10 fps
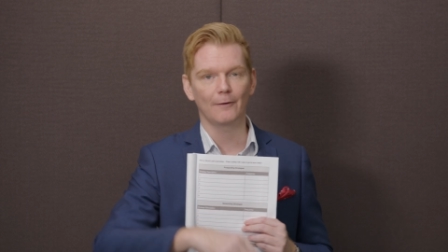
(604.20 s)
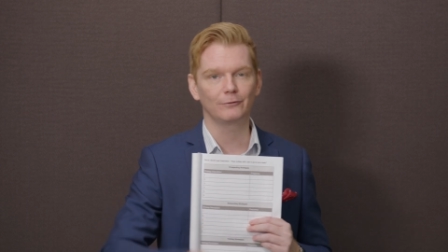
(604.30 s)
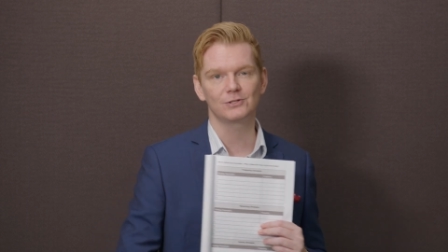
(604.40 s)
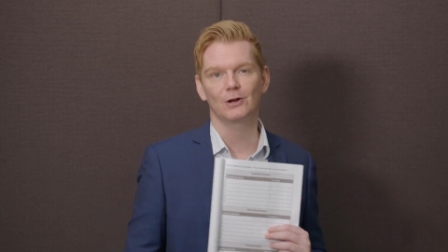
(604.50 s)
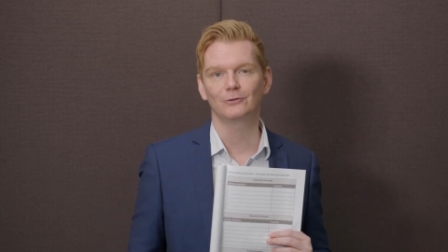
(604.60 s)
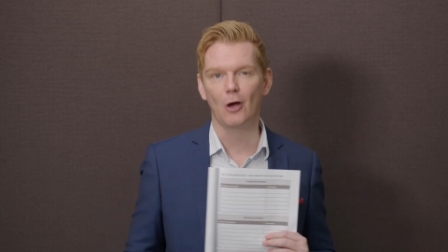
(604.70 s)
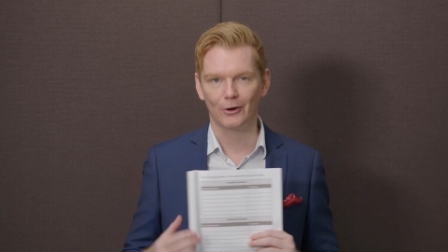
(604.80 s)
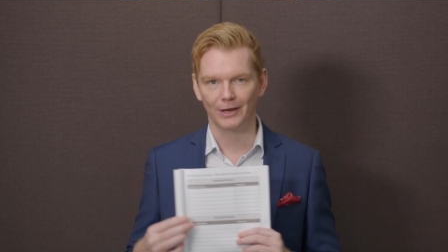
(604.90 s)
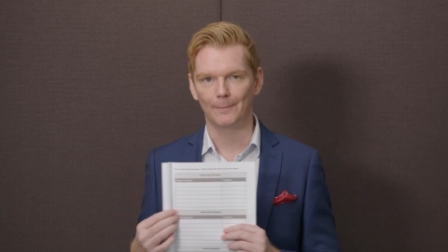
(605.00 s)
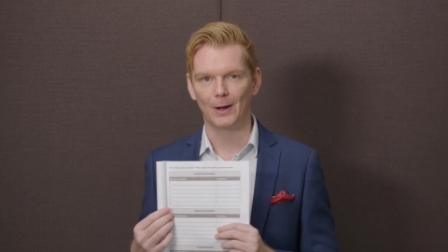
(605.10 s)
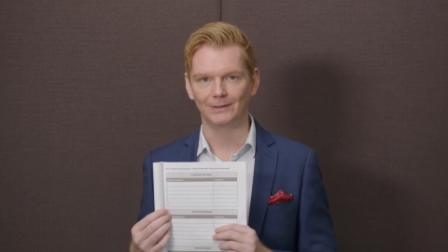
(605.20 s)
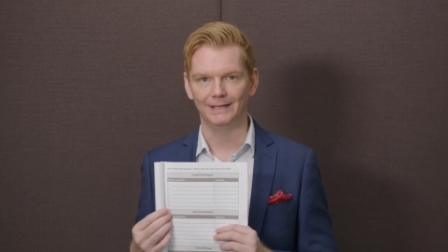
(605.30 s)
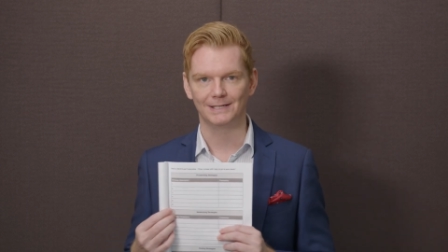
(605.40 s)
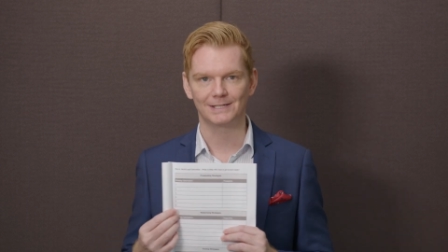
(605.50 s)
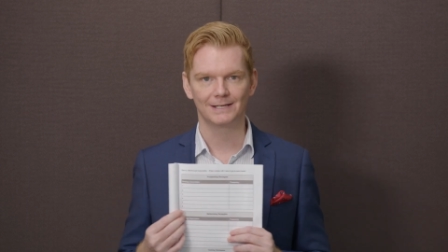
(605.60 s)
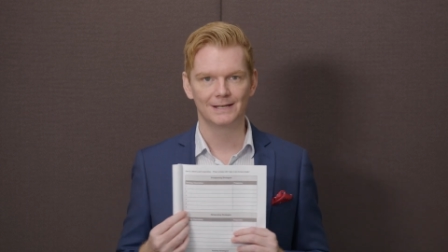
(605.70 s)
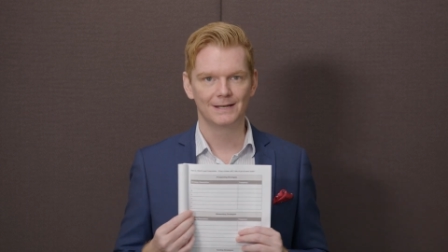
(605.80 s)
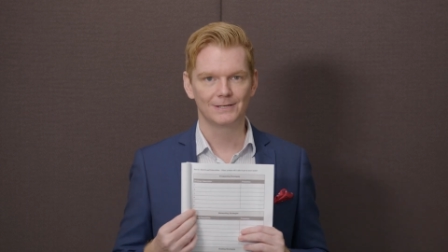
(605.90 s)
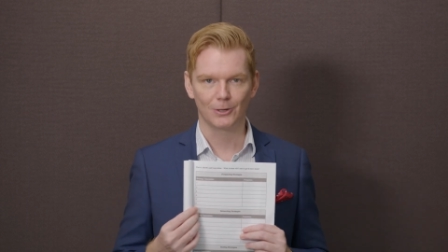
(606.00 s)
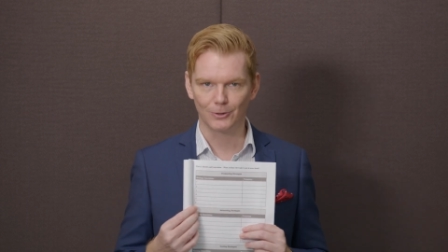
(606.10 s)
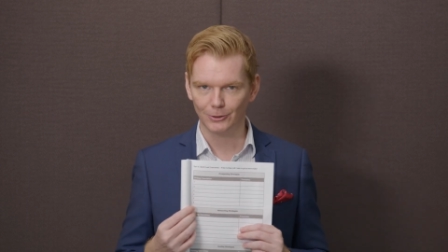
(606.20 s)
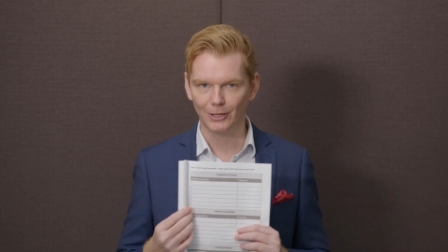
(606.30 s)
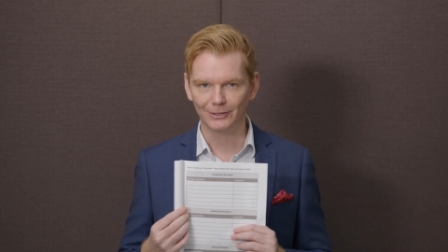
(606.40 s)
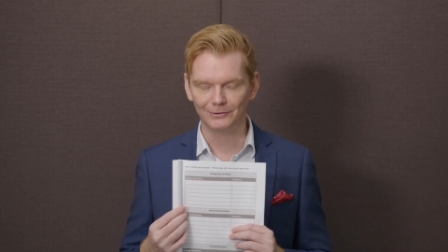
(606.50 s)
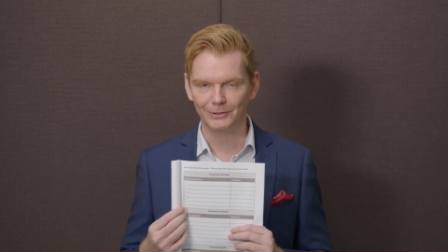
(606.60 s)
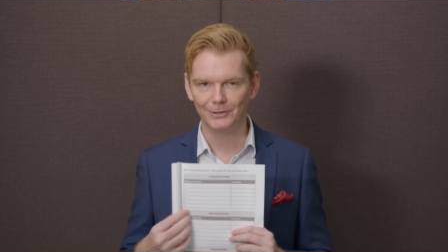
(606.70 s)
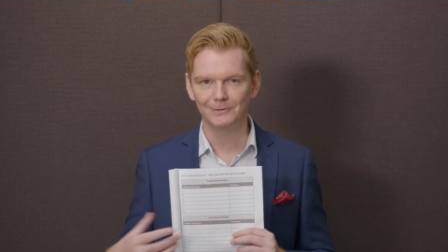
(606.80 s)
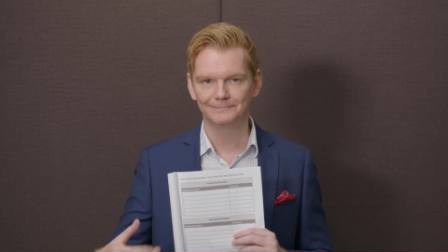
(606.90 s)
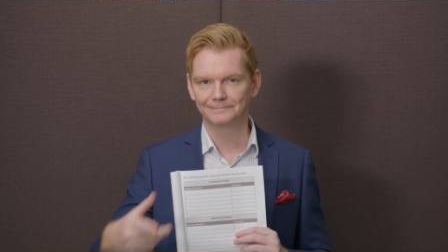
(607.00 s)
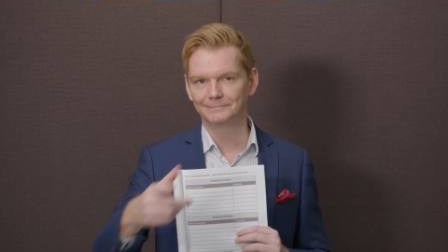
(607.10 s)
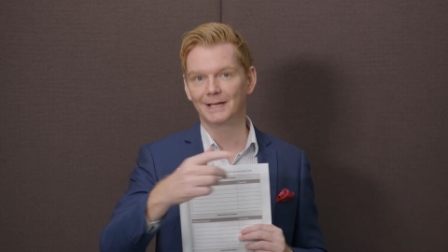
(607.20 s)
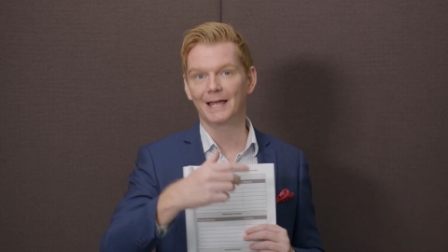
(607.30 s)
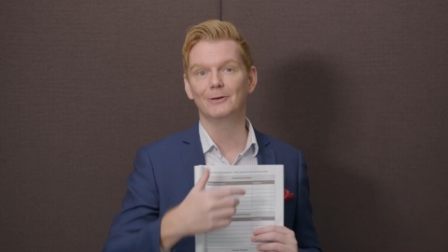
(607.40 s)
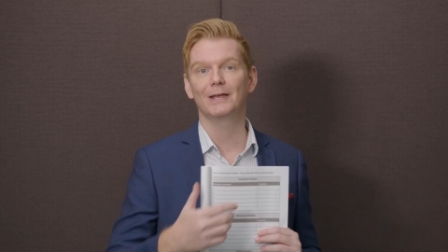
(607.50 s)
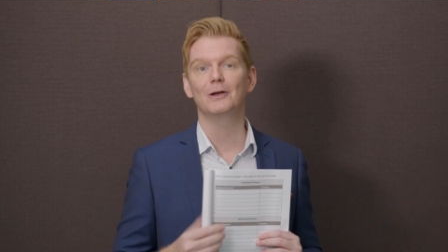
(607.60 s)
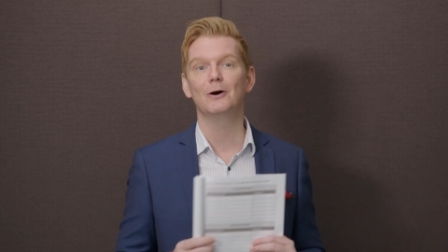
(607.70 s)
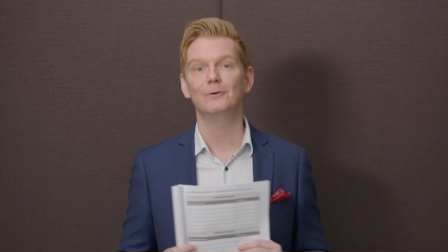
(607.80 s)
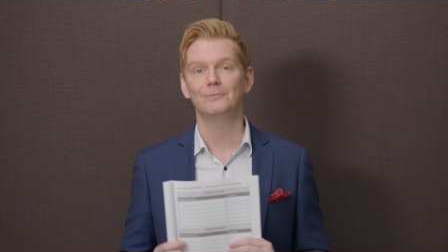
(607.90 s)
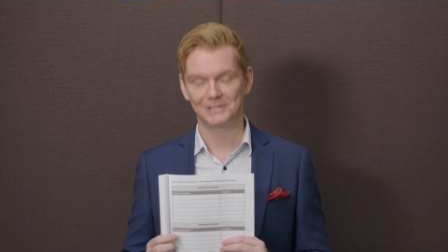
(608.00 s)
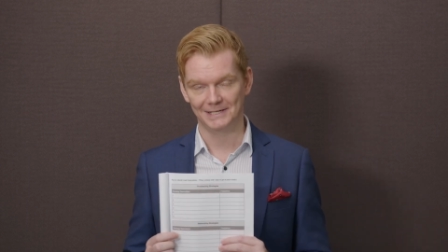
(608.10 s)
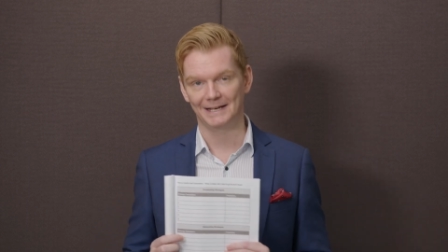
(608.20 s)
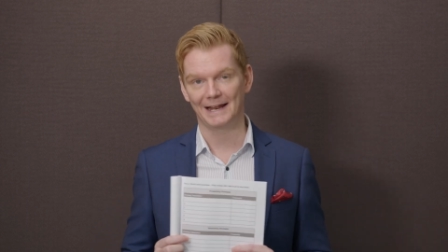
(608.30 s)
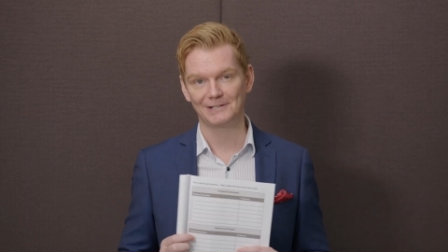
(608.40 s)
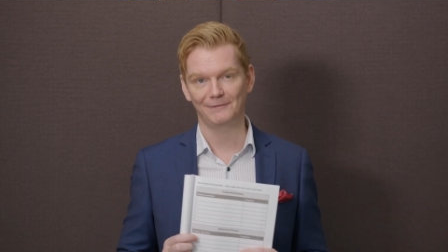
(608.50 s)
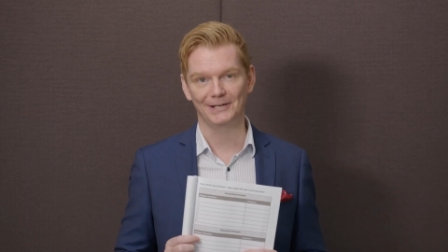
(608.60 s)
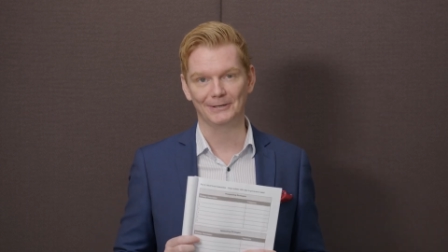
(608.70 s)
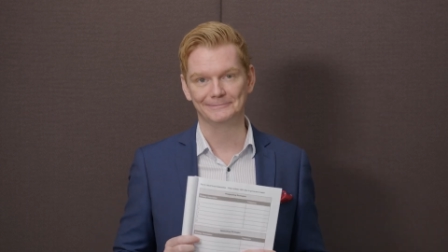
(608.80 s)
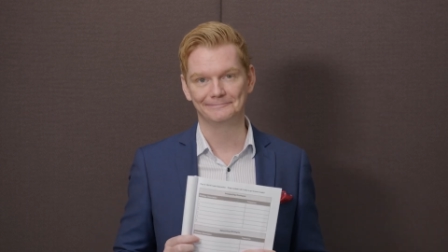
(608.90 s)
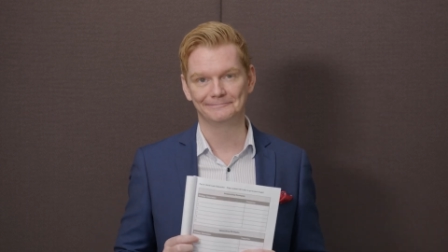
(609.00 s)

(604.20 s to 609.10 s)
have to start talking about leads. So good luck to you, and you can go see the next video.